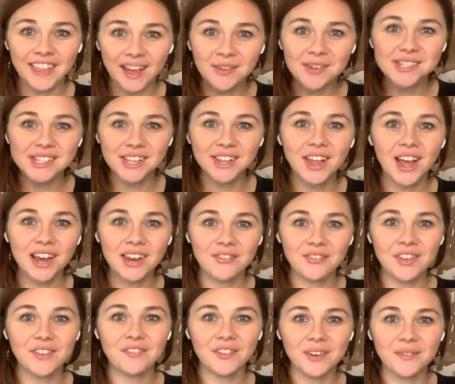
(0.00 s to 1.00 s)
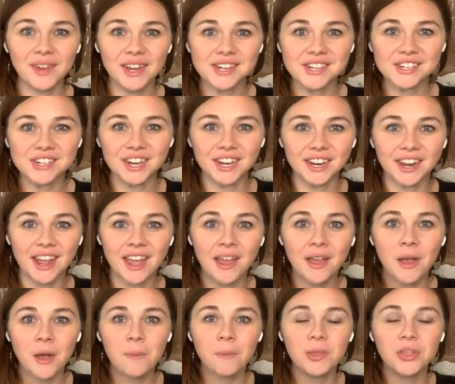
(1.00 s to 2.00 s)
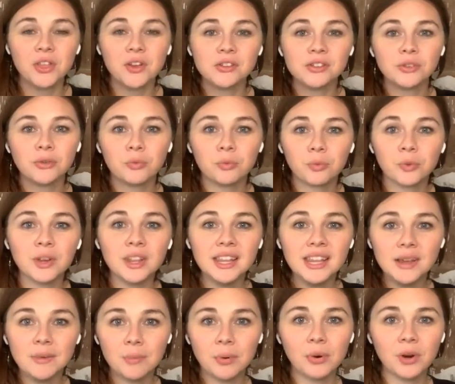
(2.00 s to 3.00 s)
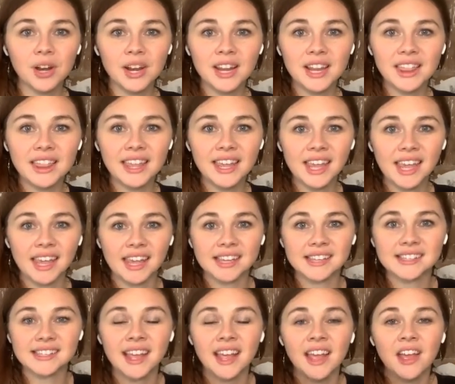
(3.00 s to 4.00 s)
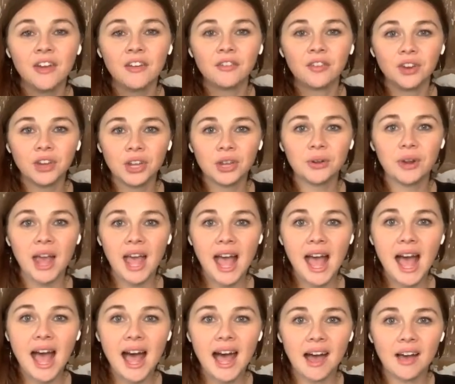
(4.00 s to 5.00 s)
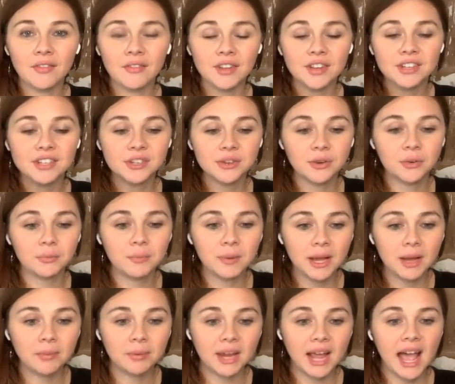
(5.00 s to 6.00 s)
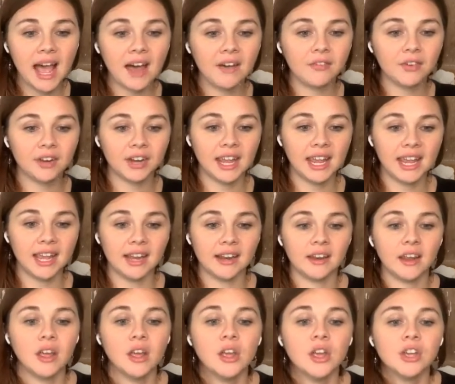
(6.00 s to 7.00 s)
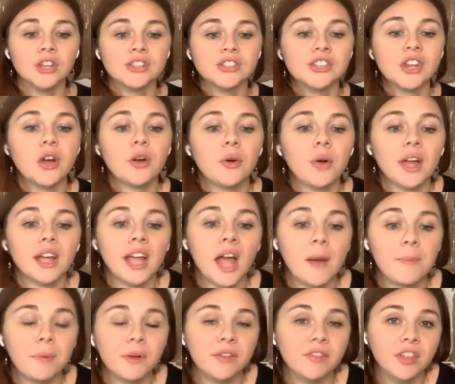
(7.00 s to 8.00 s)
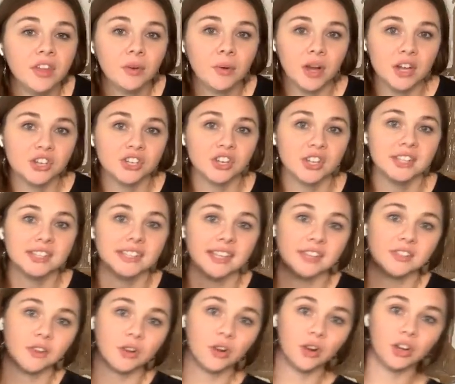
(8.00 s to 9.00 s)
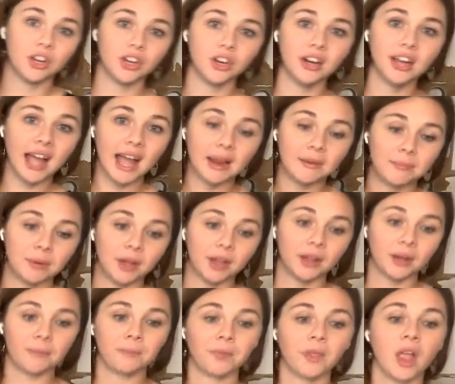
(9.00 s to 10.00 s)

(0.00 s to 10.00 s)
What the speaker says: That was a lot of information, but those are really important things for you to have and to be able to have on hand. So a couple of the questions that's on your guidebook.